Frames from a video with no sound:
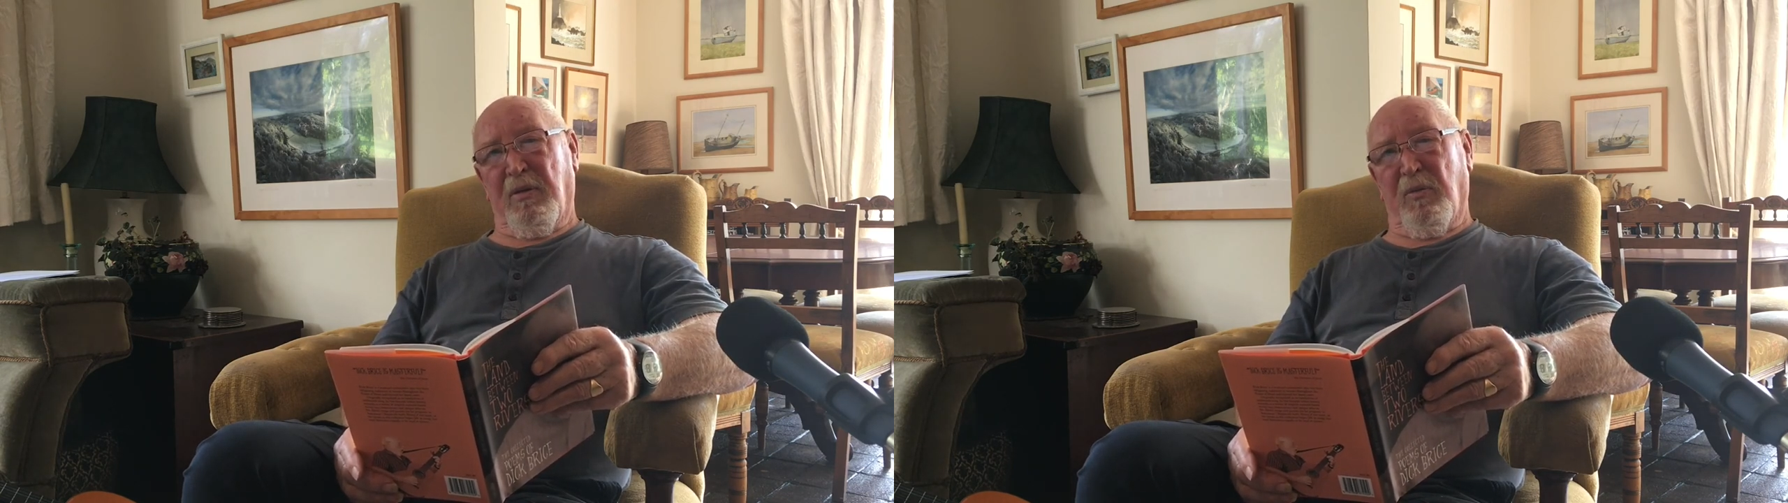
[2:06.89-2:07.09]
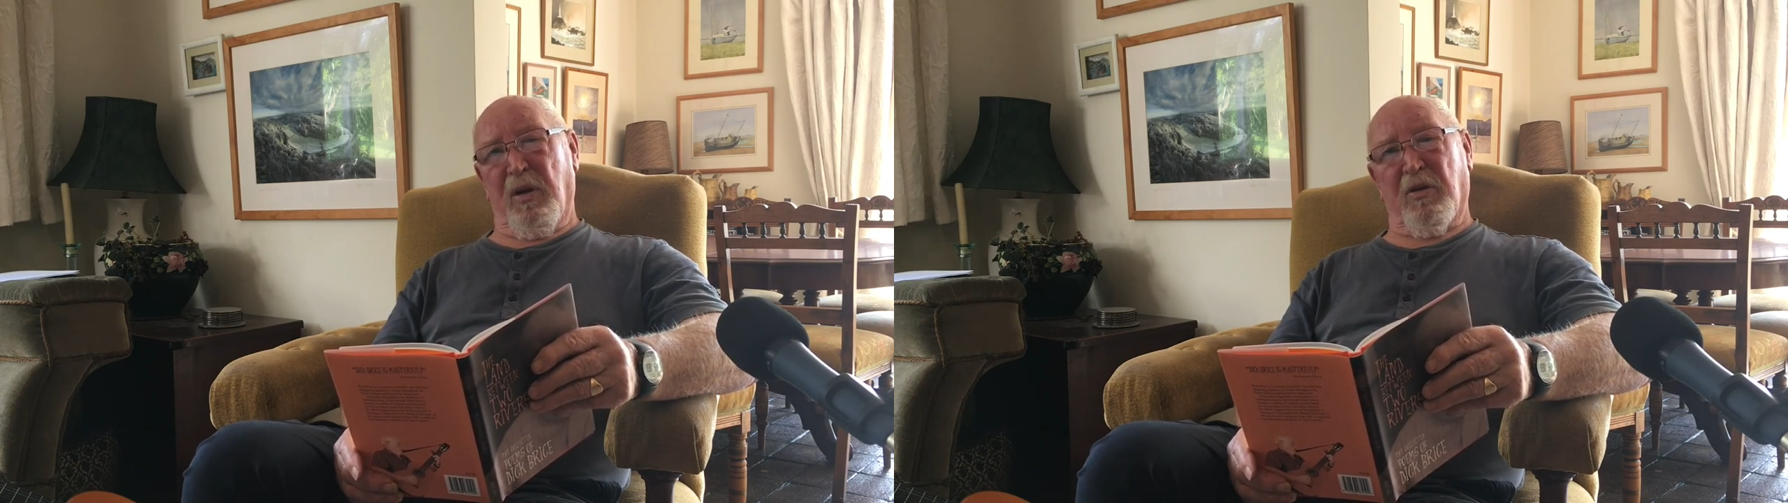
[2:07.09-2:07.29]

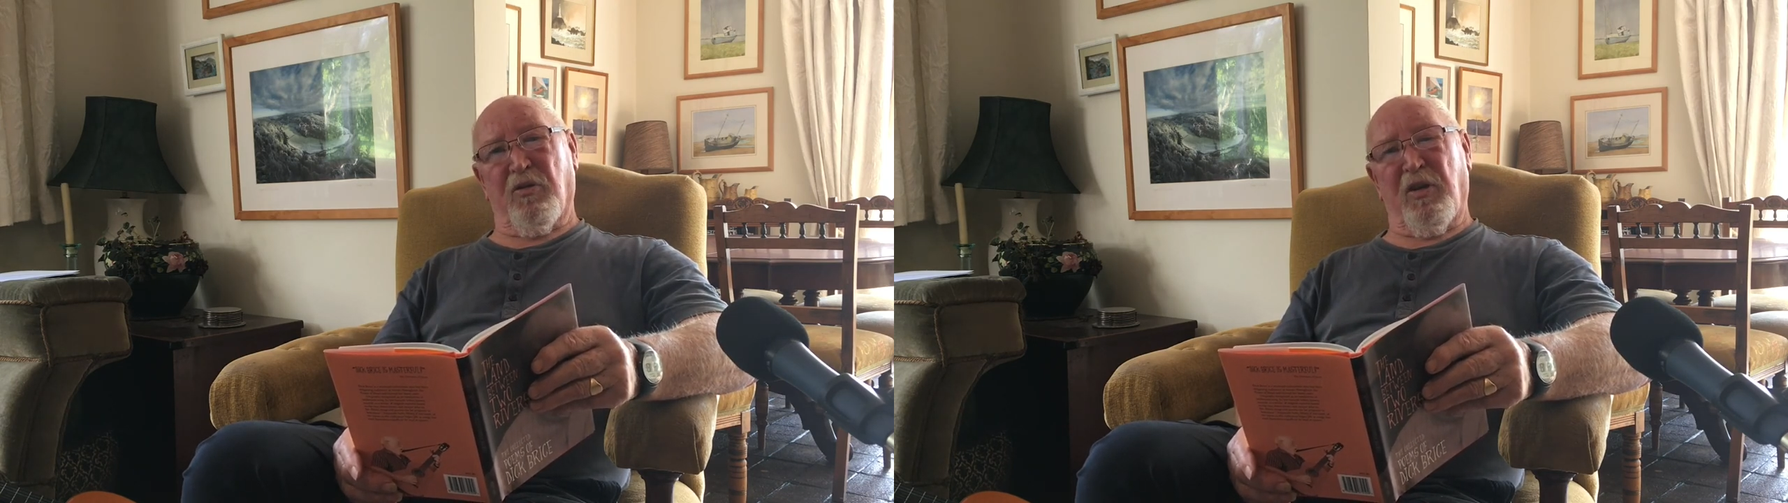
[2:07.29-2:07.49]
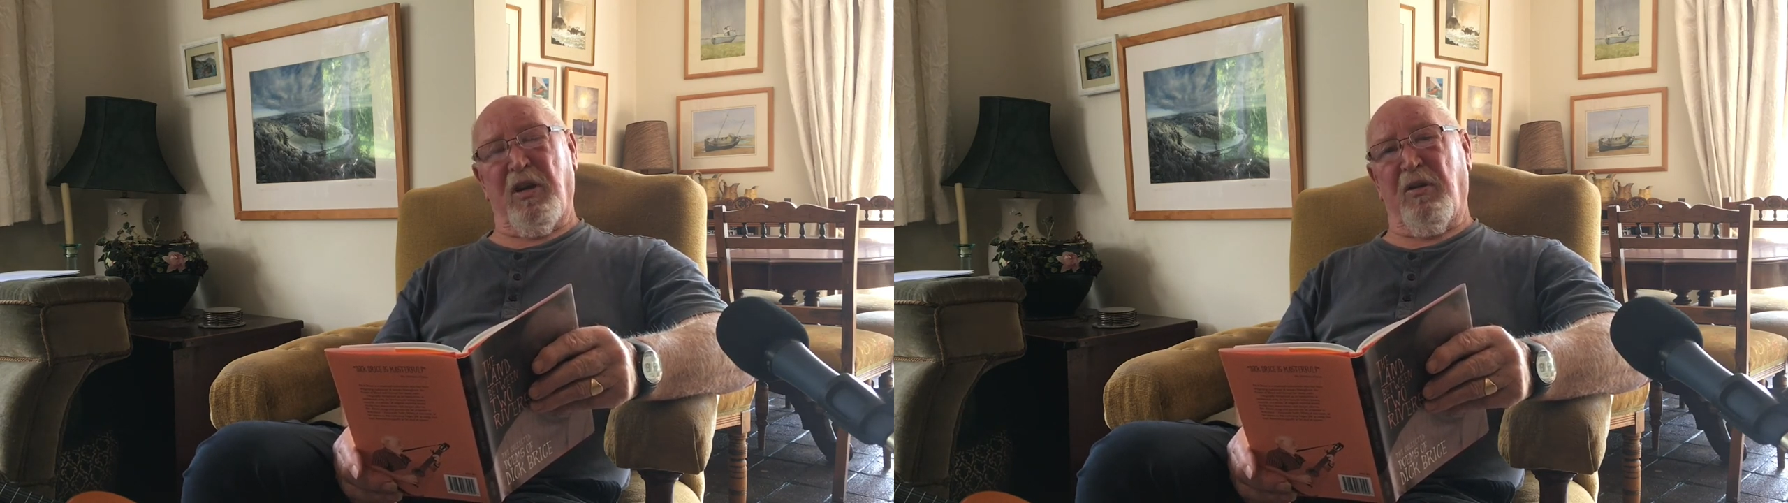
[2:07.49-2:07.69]
where
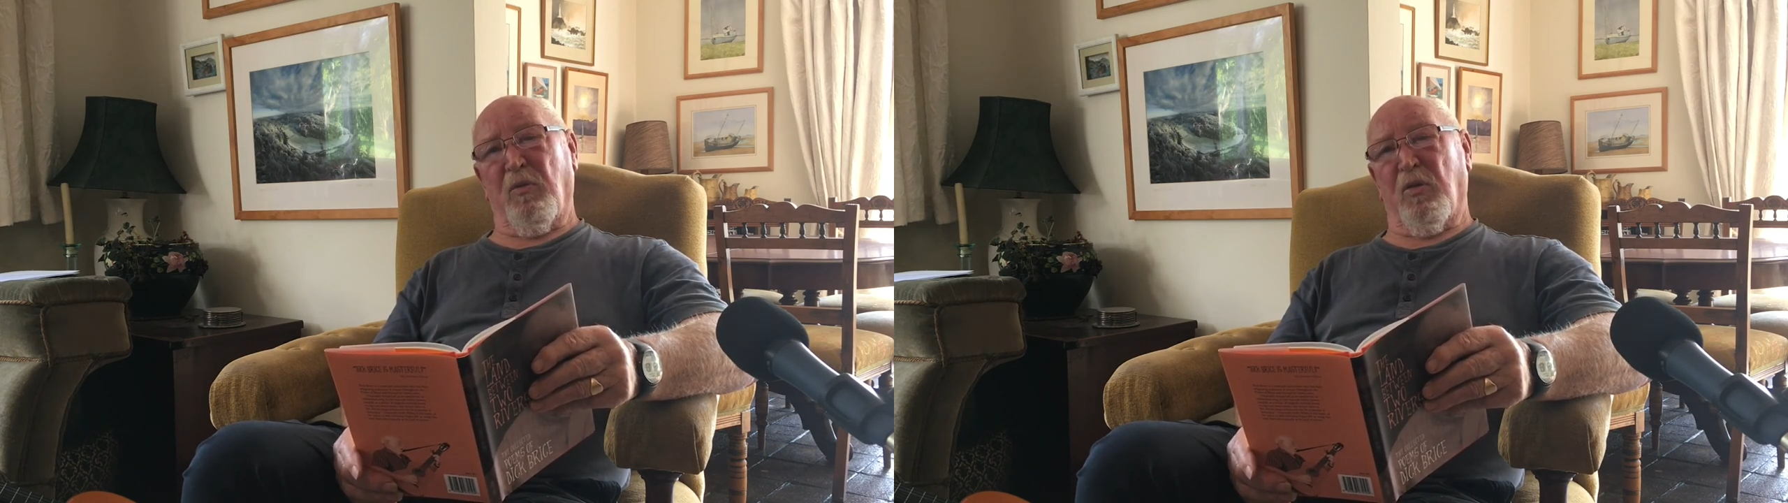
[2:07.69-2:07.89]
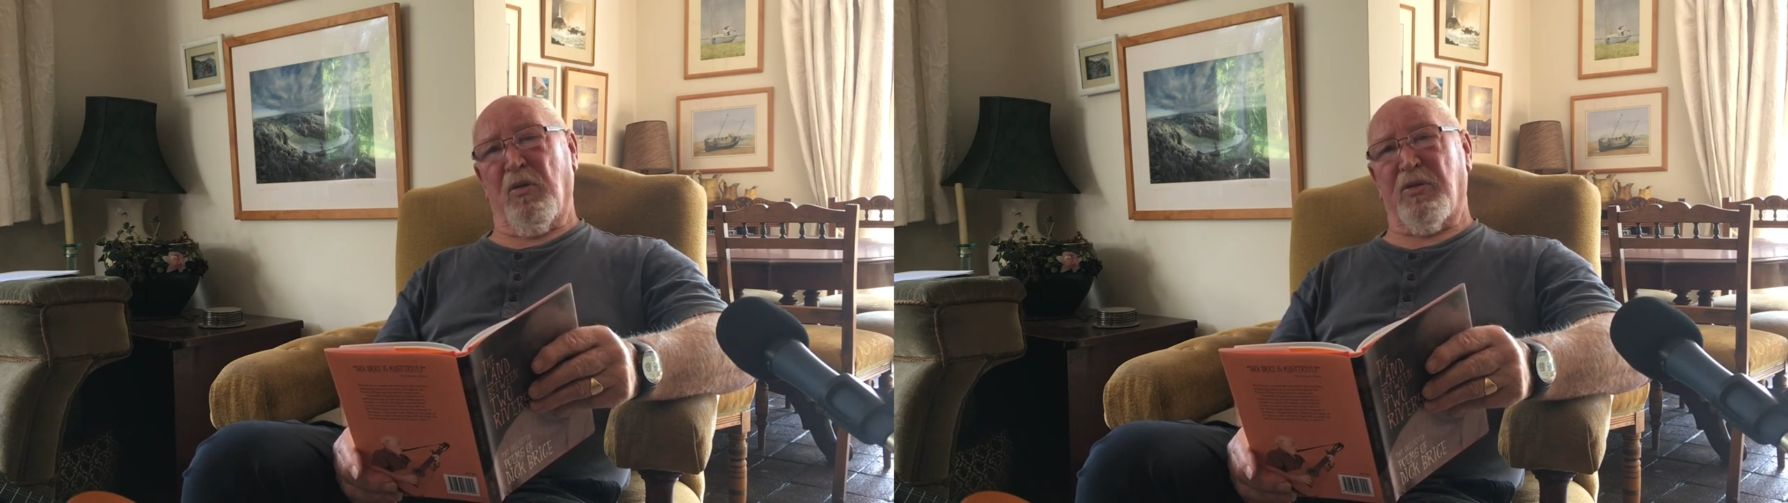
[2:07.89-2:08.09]

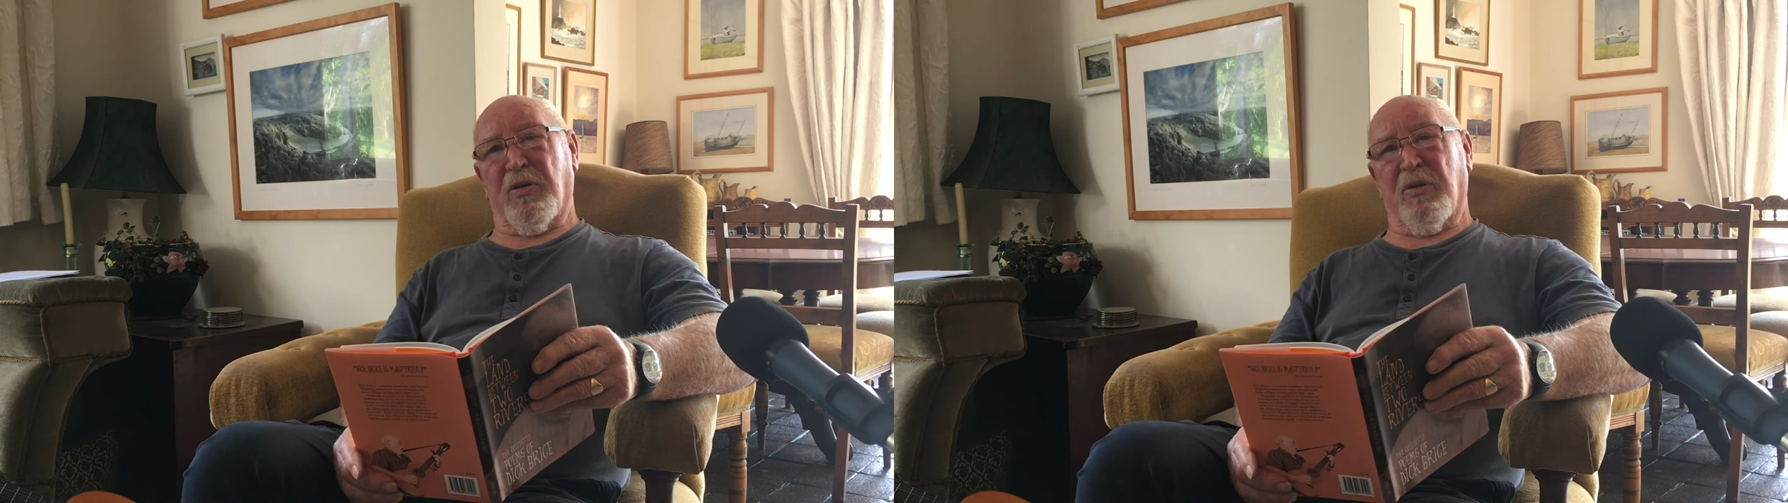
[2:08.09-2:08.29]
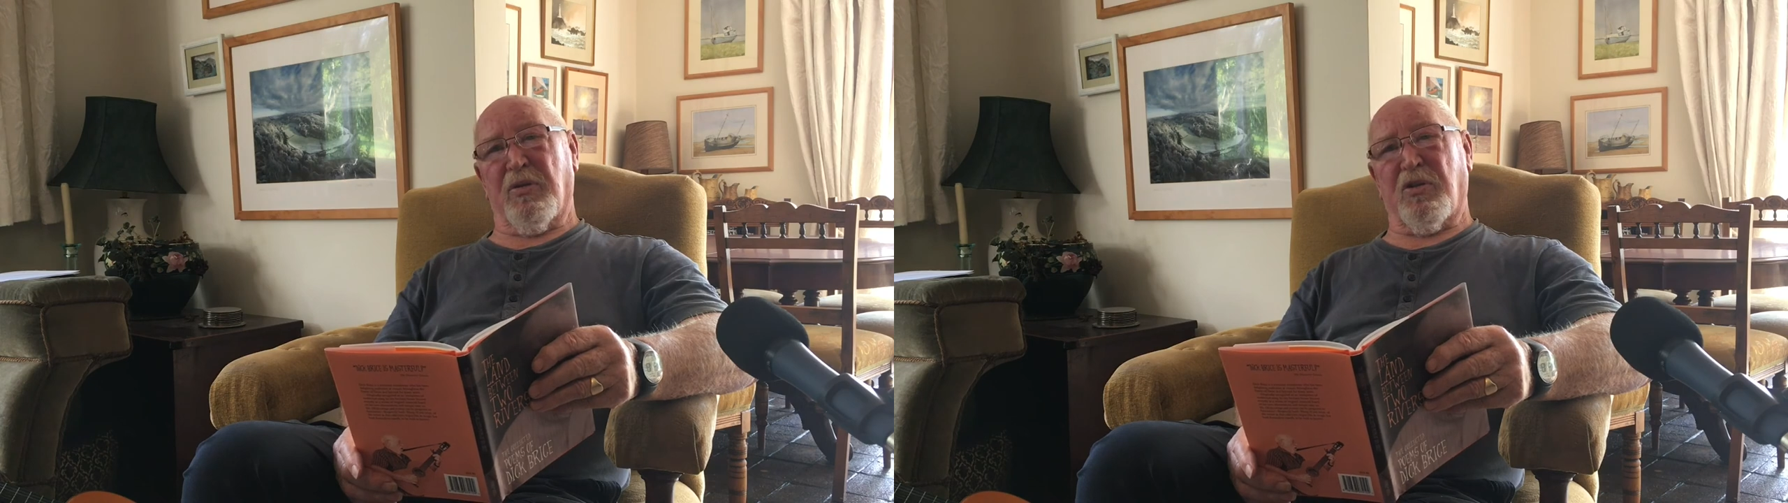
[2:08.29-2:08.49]
green
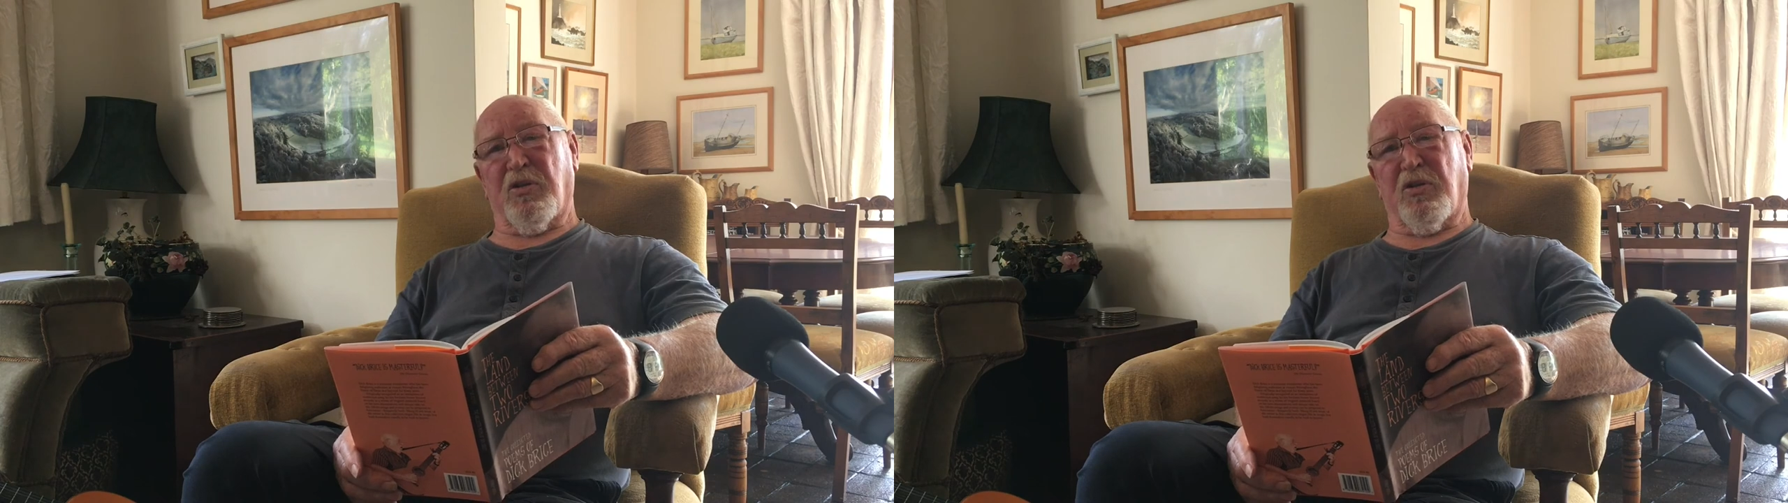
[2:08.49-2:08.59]
waters